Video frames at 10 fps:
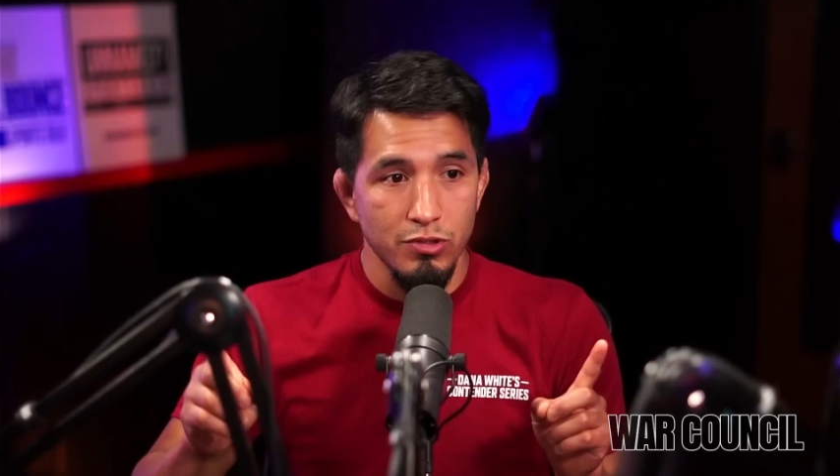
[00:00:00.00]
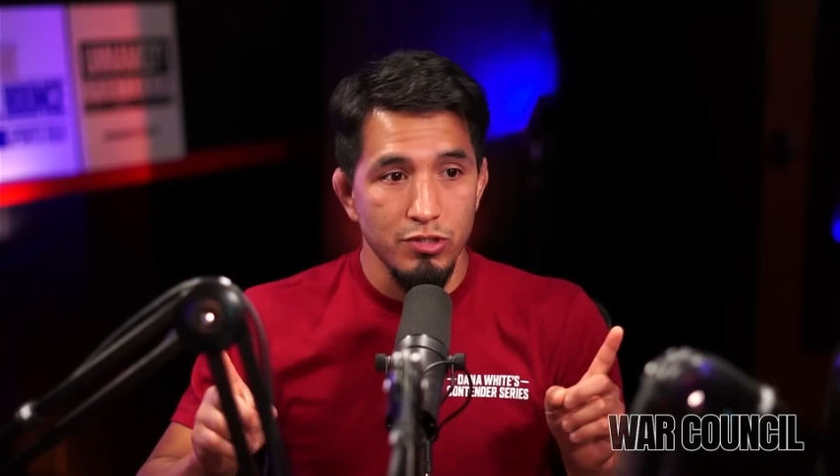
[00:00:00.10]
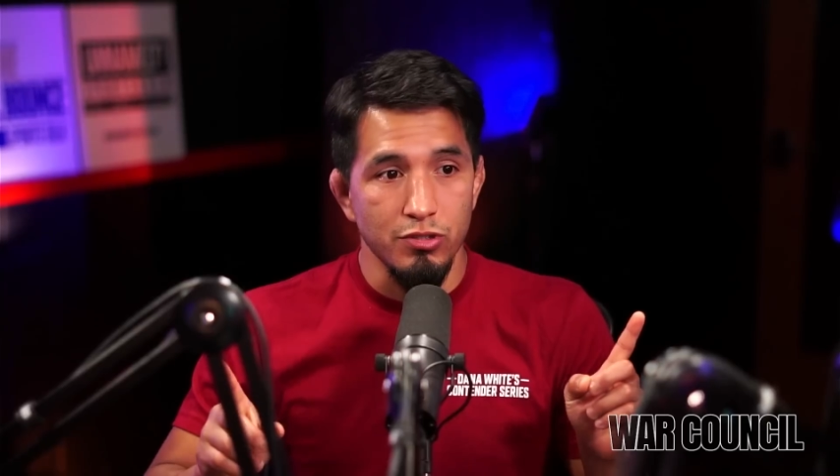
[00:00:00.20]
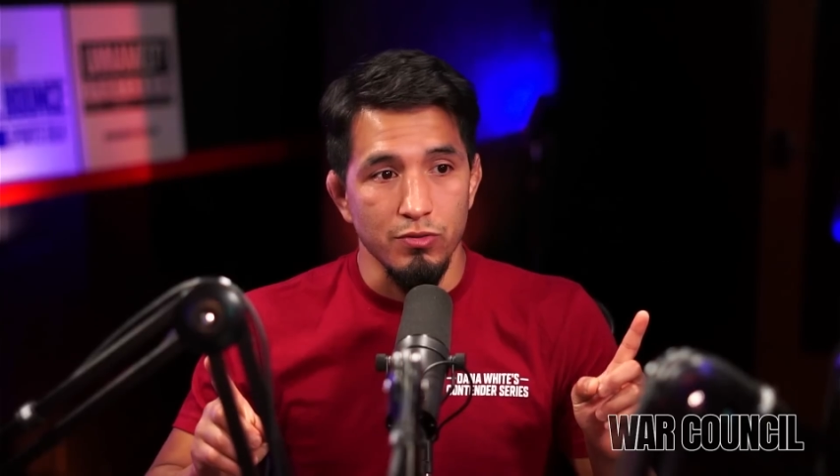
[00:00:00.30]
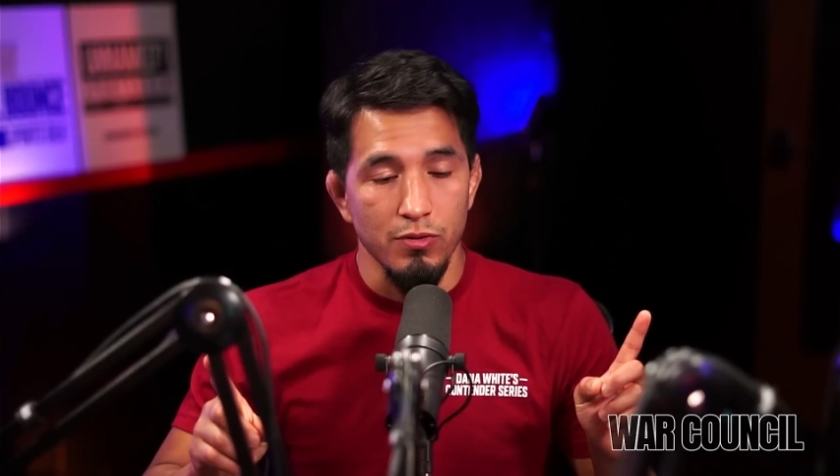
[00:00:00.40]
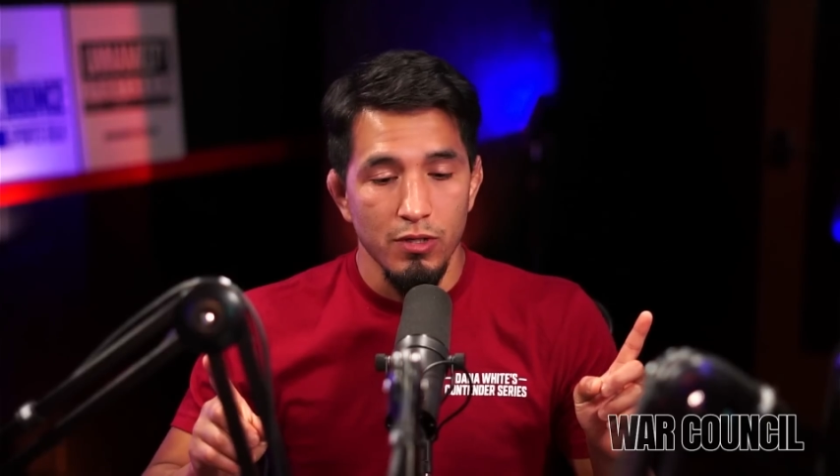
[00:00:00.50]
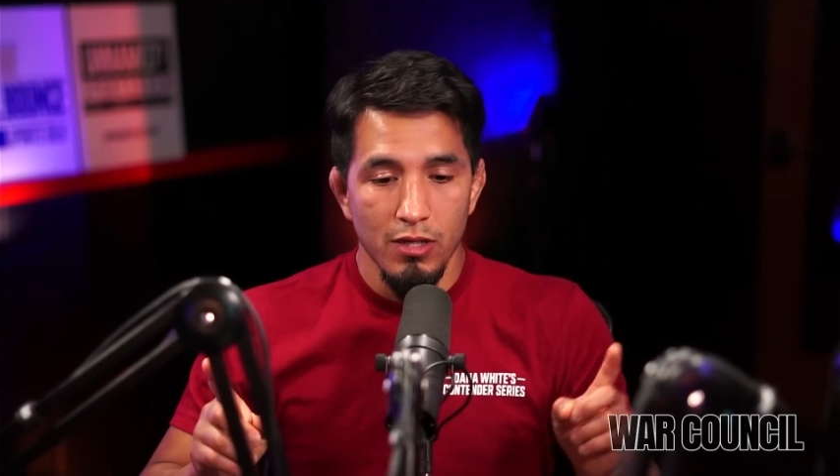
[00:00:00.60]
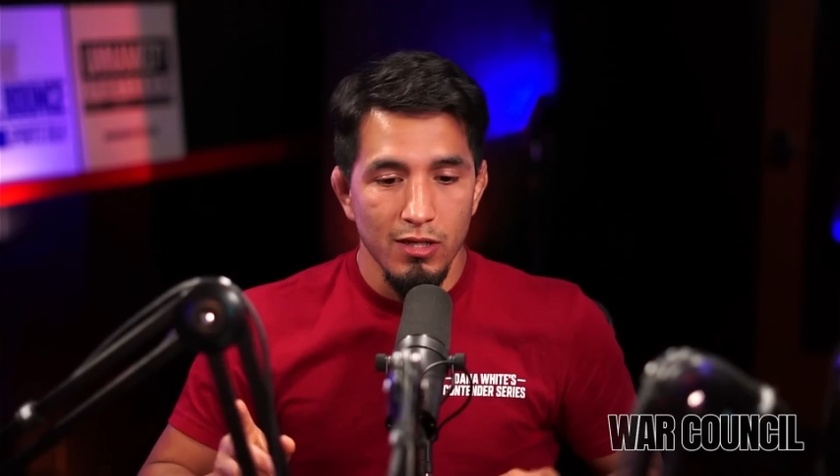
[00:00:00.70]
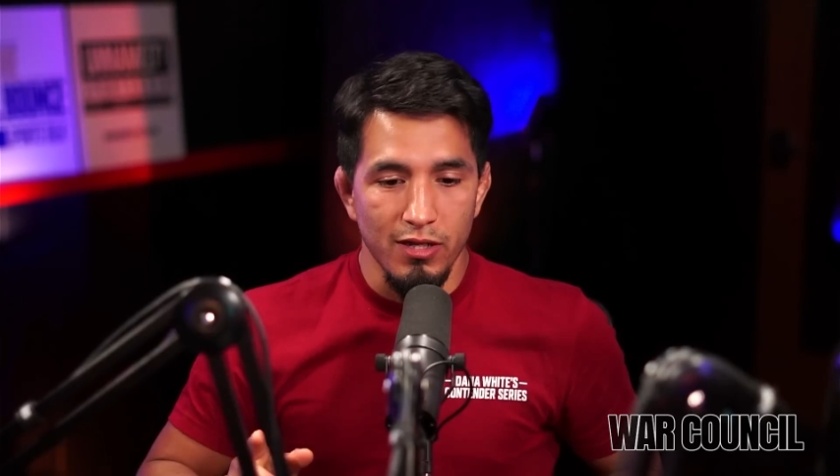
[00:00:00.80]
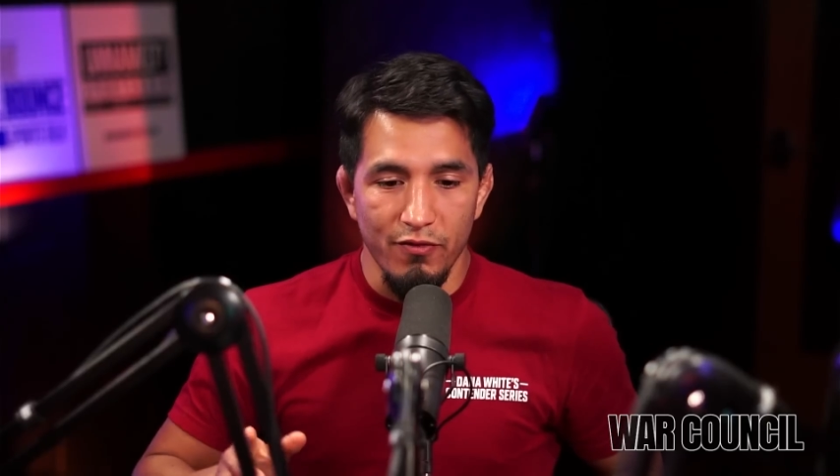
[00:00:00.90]

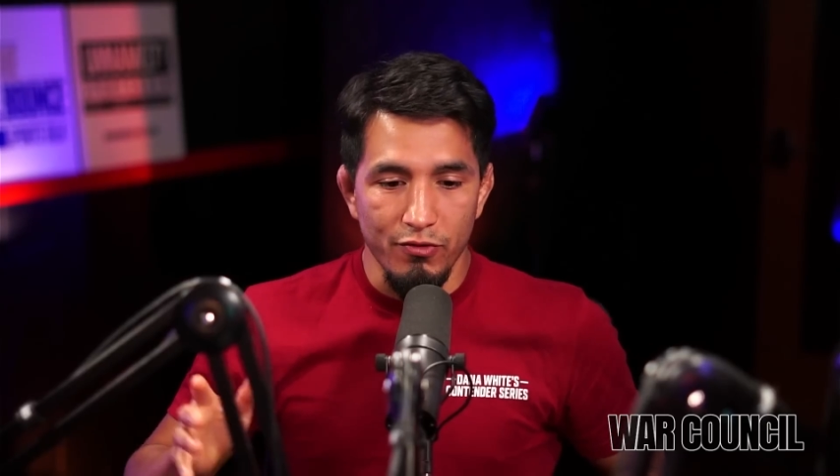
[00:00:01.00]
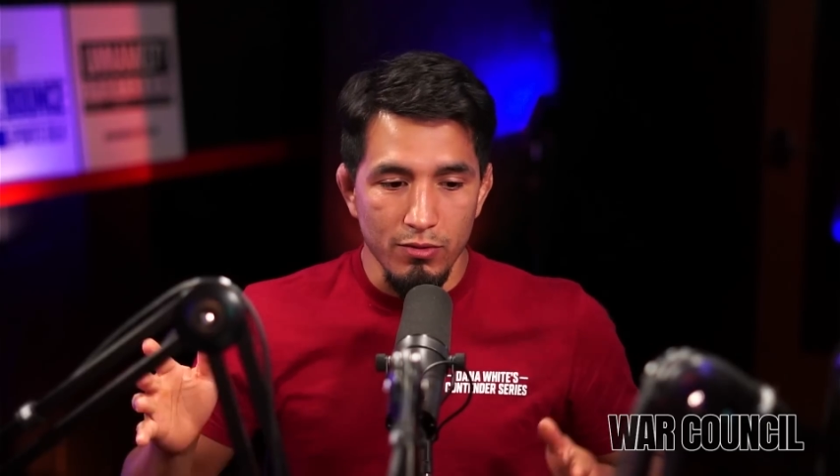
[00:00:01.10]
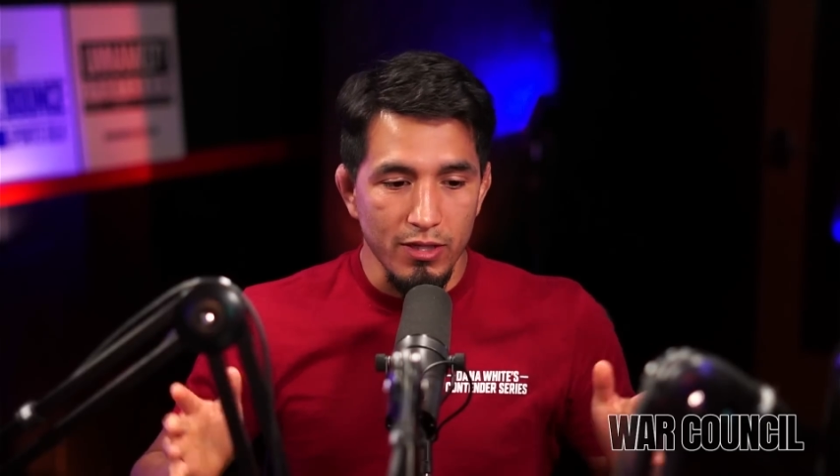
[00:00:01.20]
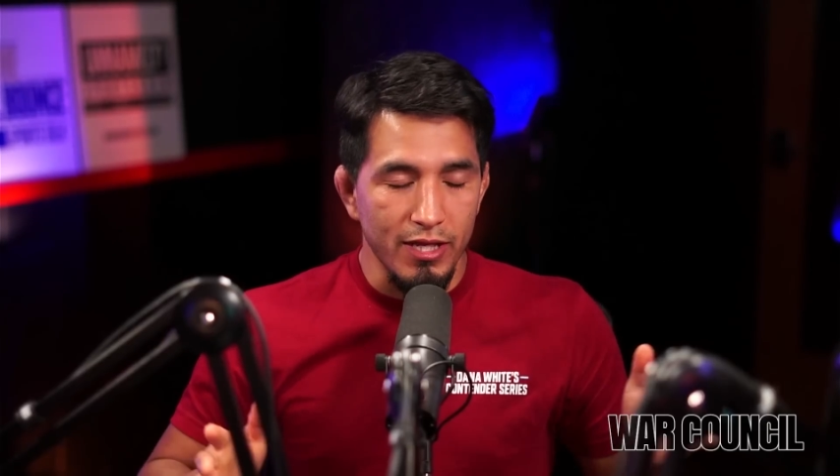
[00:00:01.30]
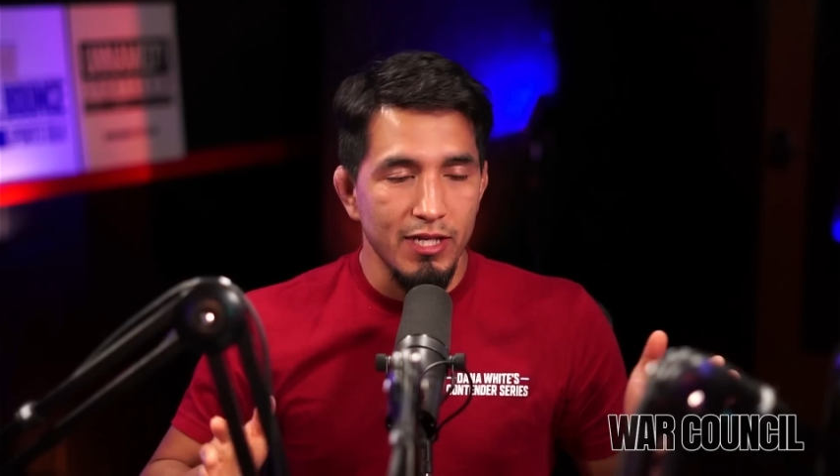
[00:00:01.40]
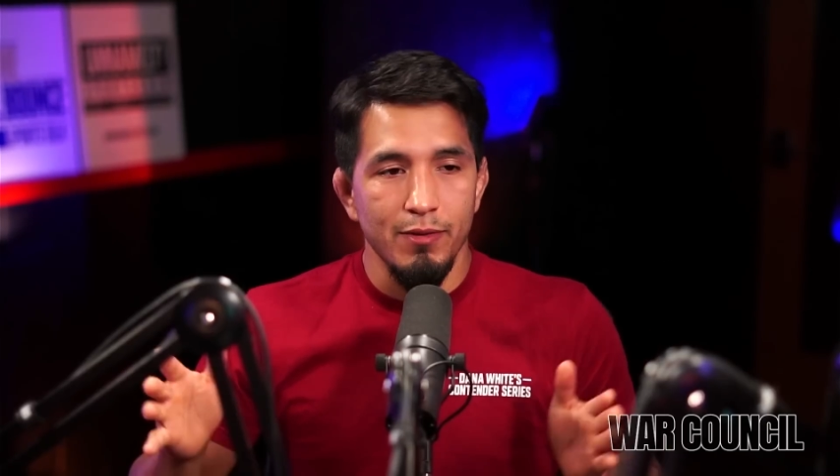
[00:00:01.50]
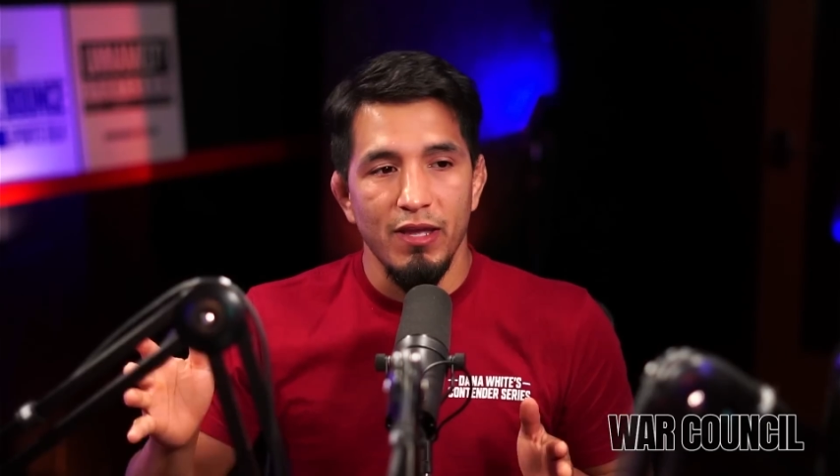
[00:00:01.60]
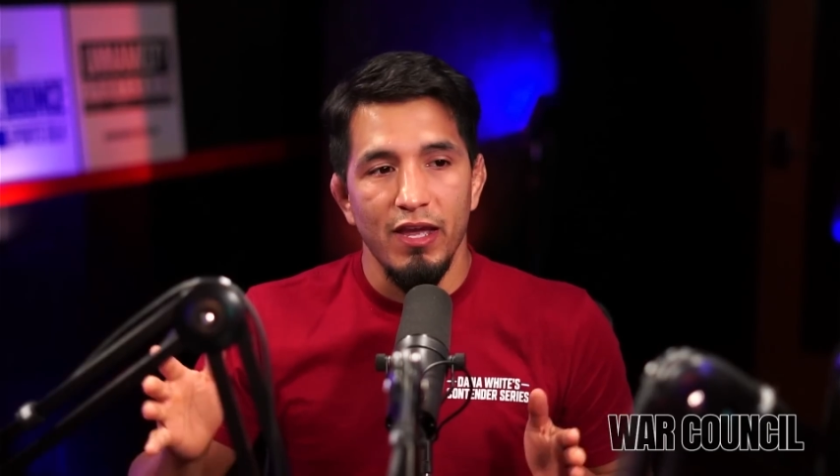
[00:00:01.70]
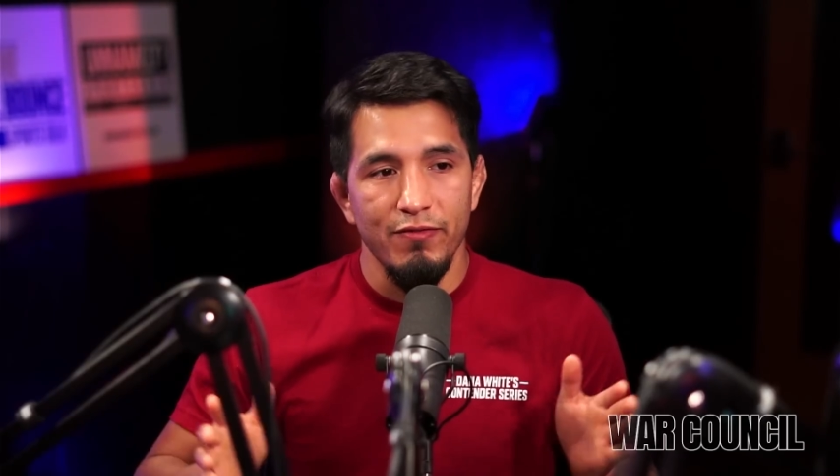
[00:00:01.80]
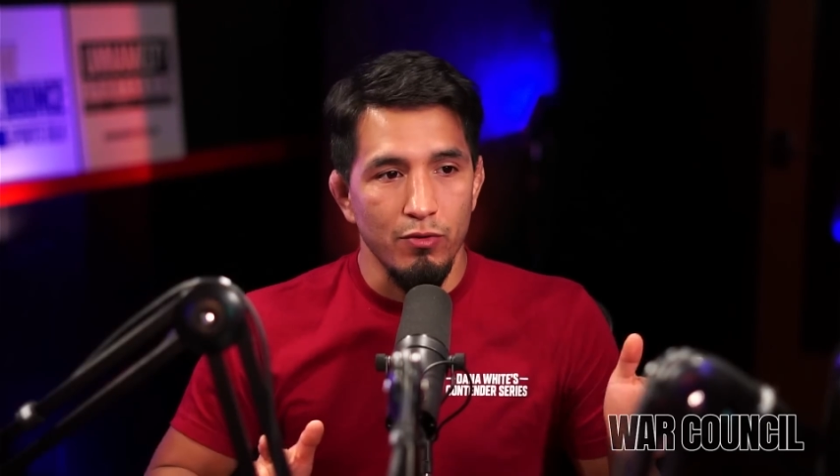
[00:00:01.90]
Yeah. If you let him
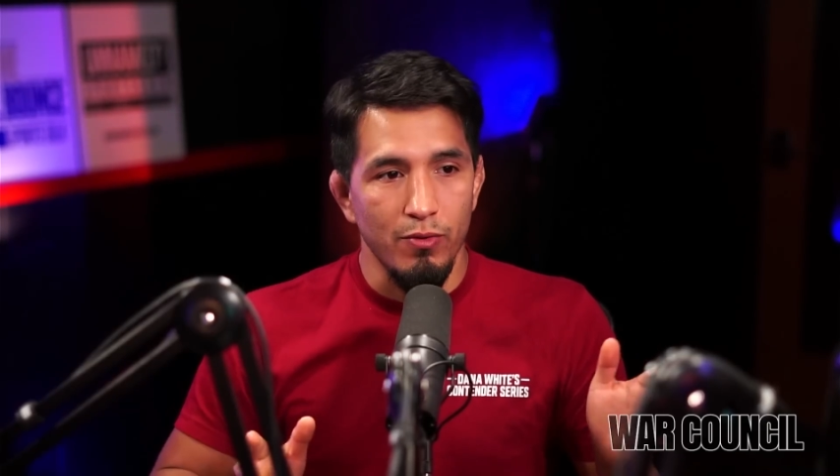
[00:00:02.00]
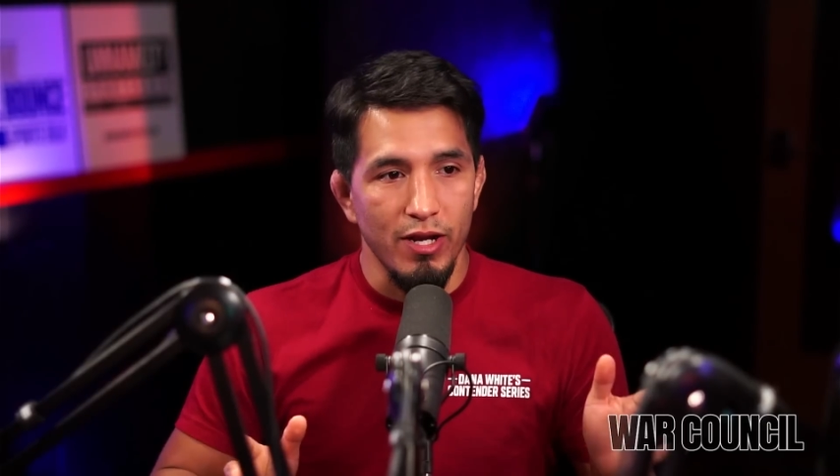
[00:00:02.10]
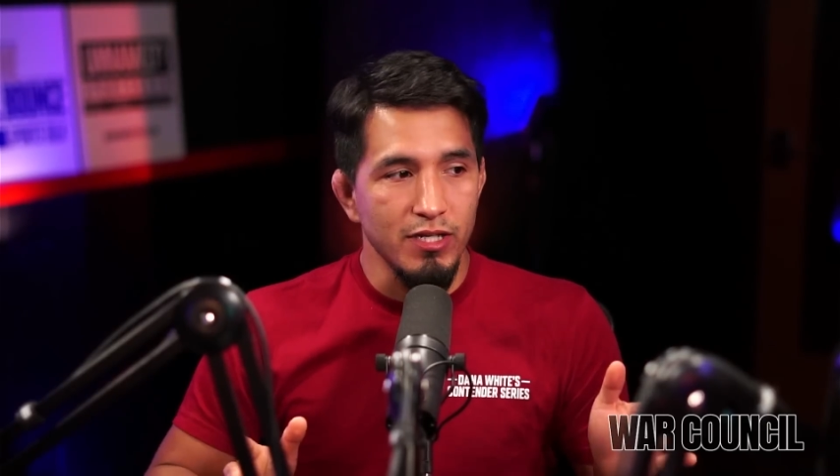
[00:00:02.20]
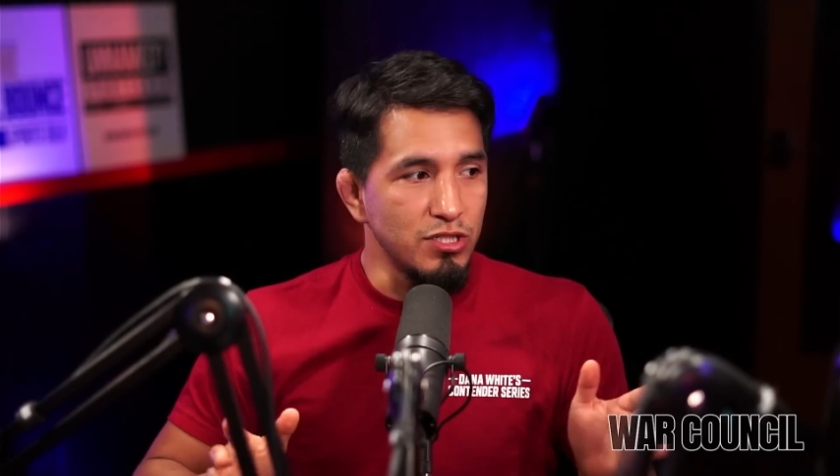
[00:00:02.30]
have the range,